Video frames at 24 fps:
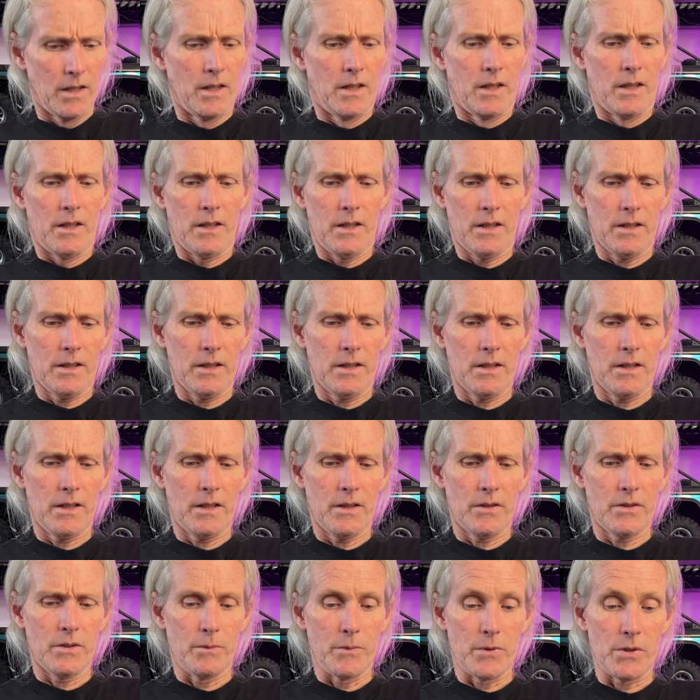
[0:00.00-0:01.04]

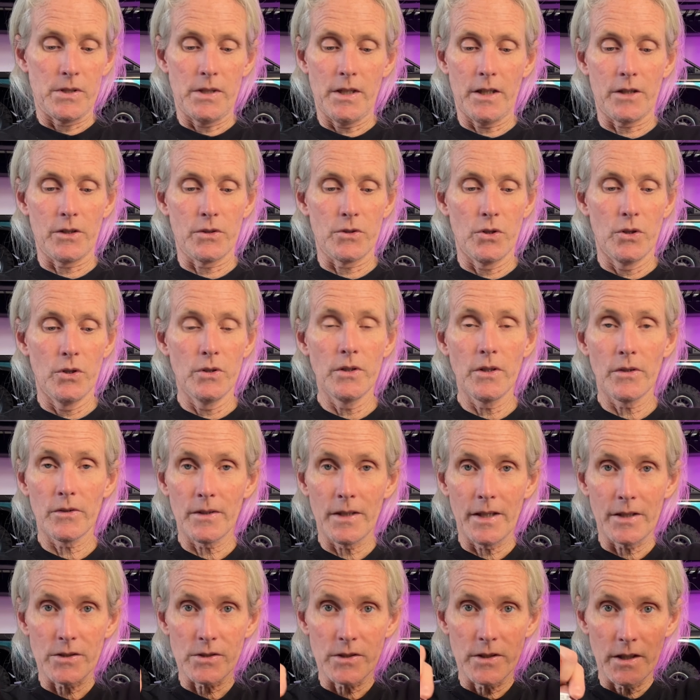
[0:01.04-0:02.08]
Some stickers. Who doesn't
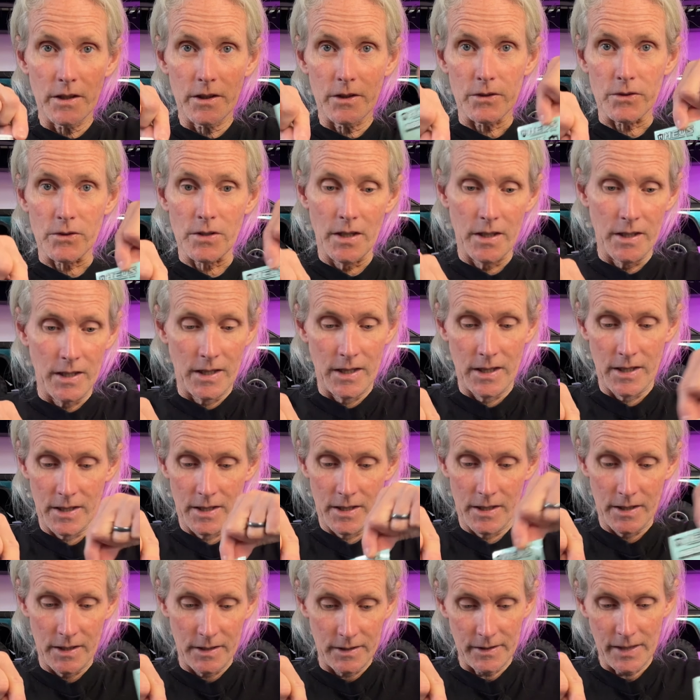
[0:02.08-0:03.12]
like stickers?
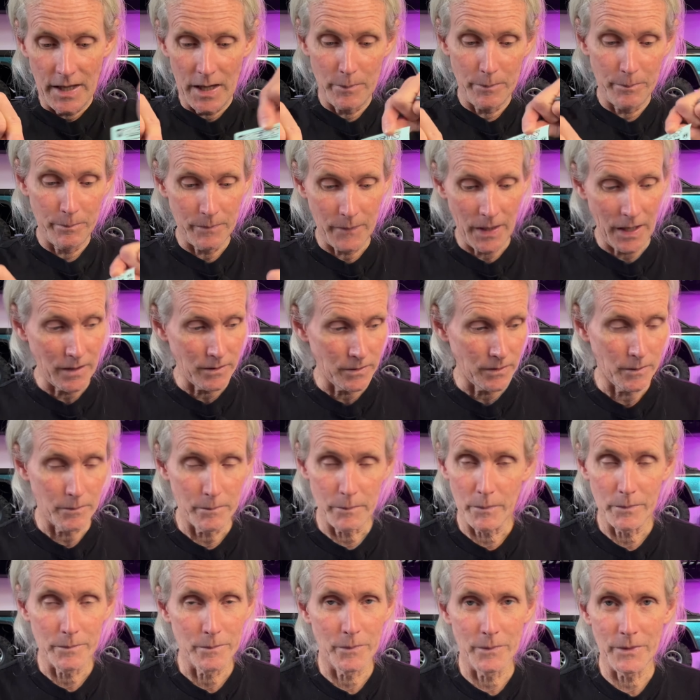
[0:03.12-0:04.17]
A lot
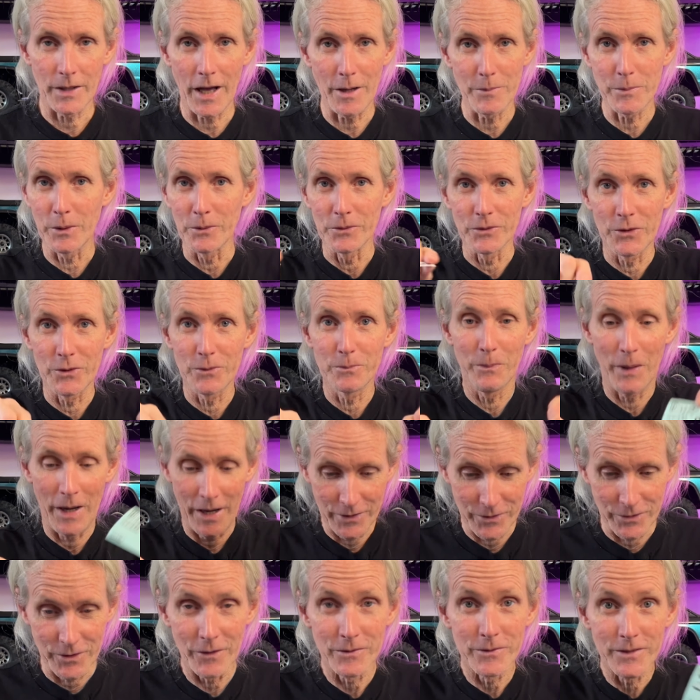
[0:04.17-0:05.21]
of people just buy
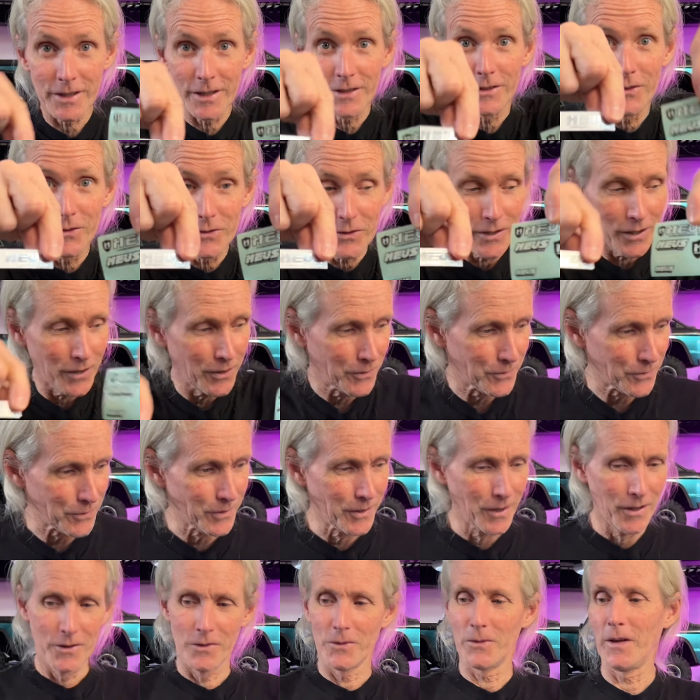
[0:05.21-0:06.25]
stuff to get the stickers.
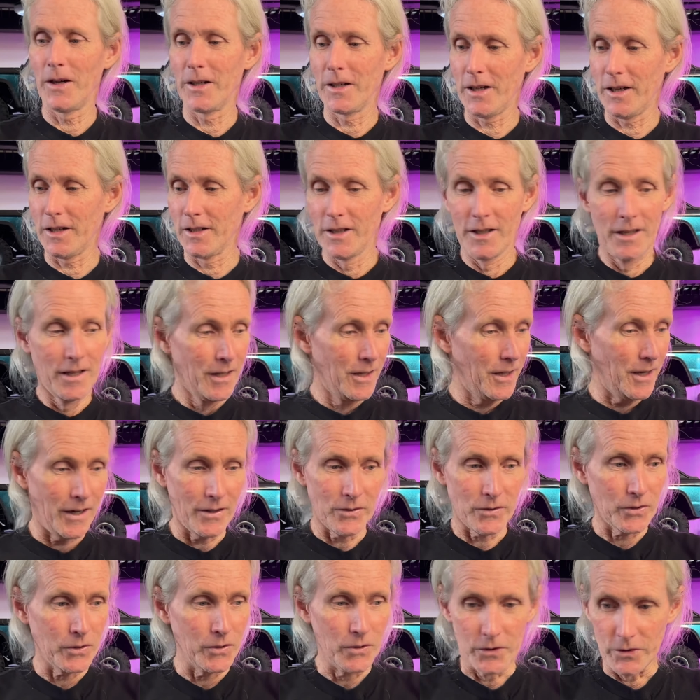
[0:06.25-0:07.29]
Why not? All right,
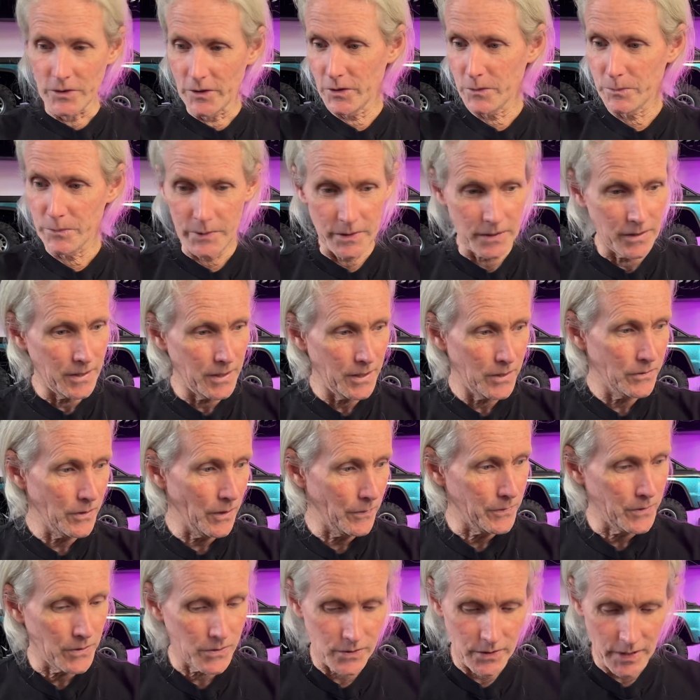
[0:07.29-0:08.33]
so cool. Let's put these
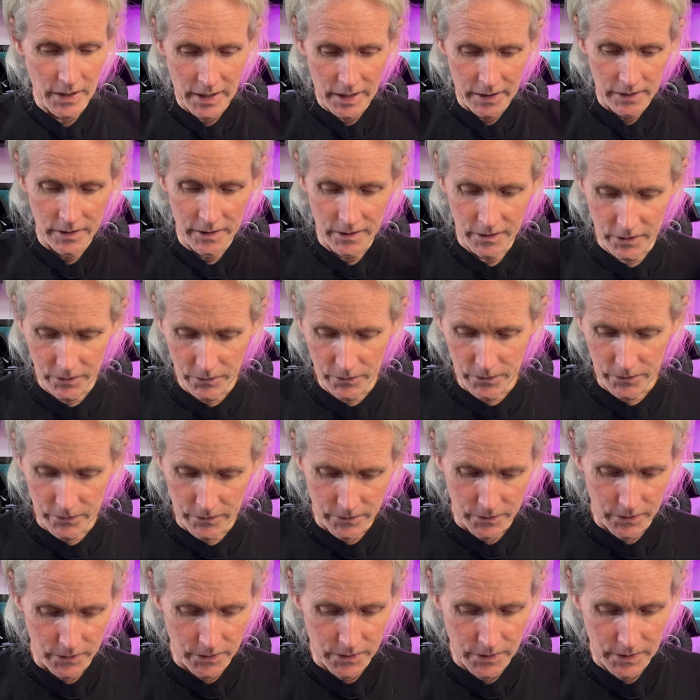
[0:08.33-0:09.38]
off to the side, over
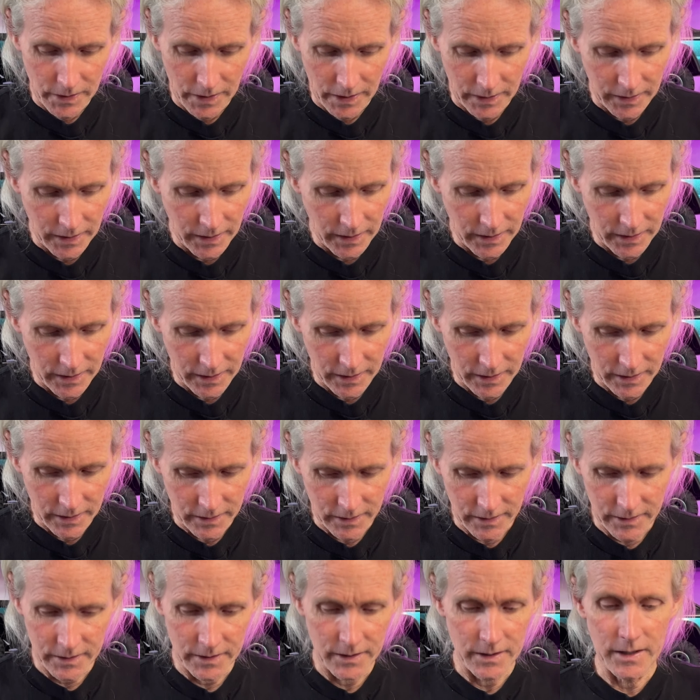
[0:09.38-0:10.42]
to the side, and
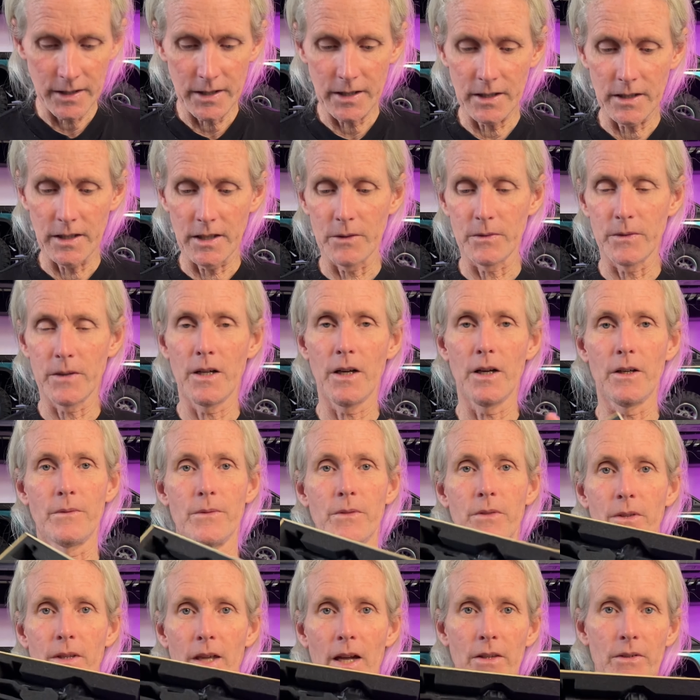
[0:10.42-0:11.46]
neat. Here we go.
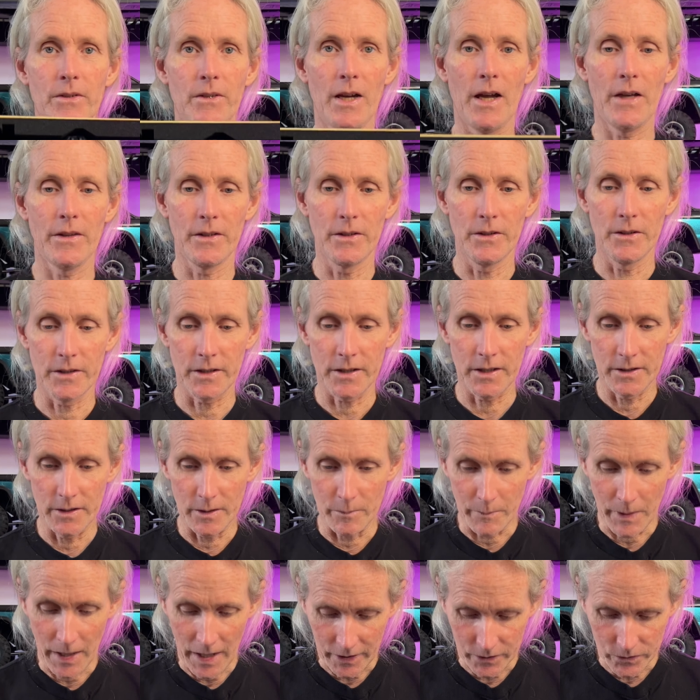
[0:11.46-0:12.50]
So that's how they look in the
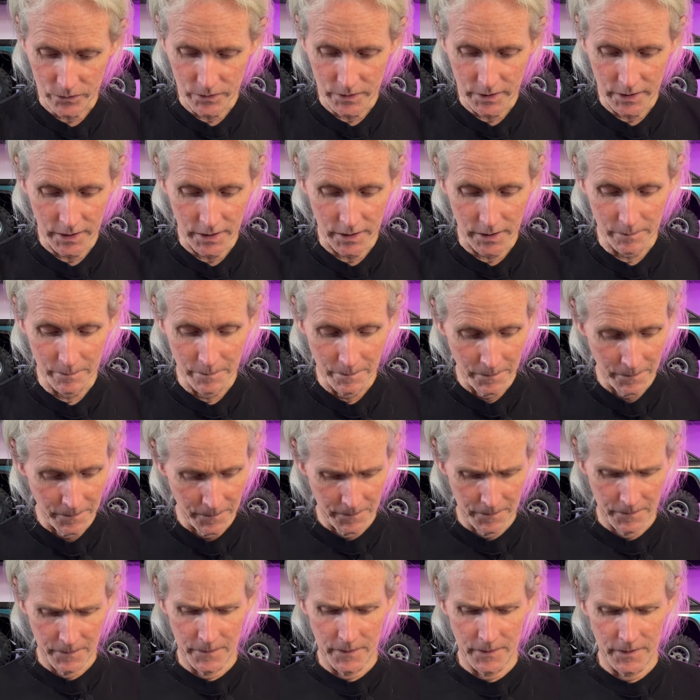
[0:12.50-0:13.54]
box when you get them.
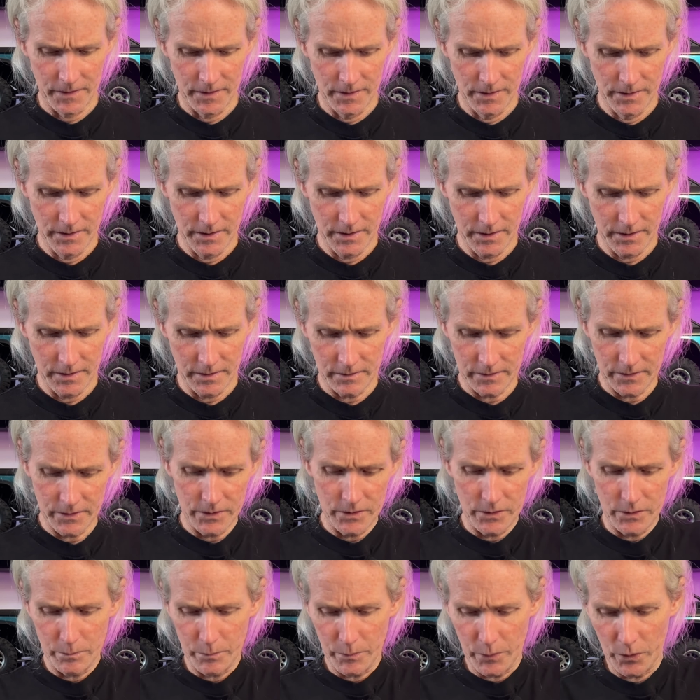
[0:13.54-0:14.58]
Neat. Let's
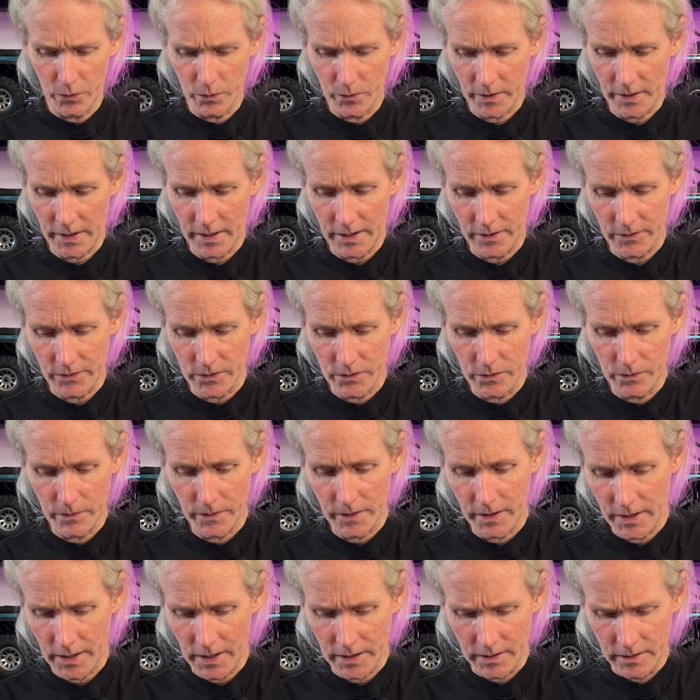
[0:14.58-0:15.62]
just pull one out and see what we
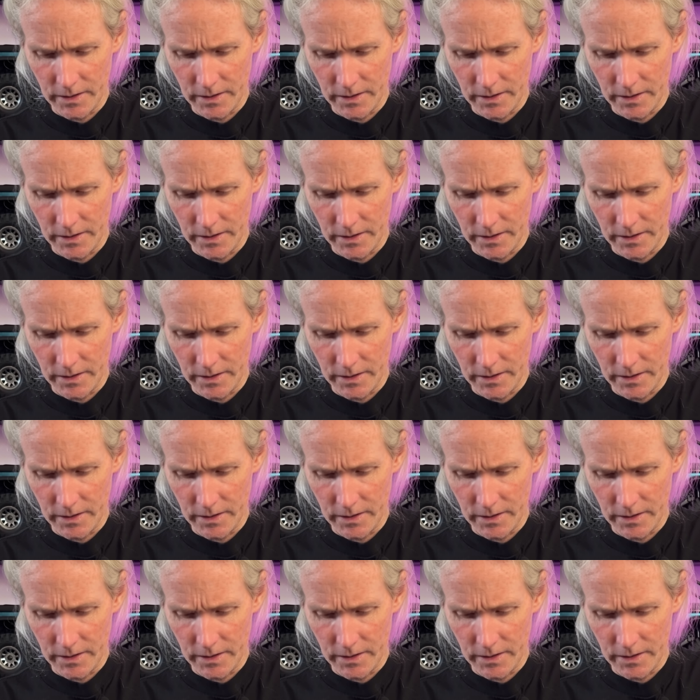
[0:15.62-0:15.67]
got.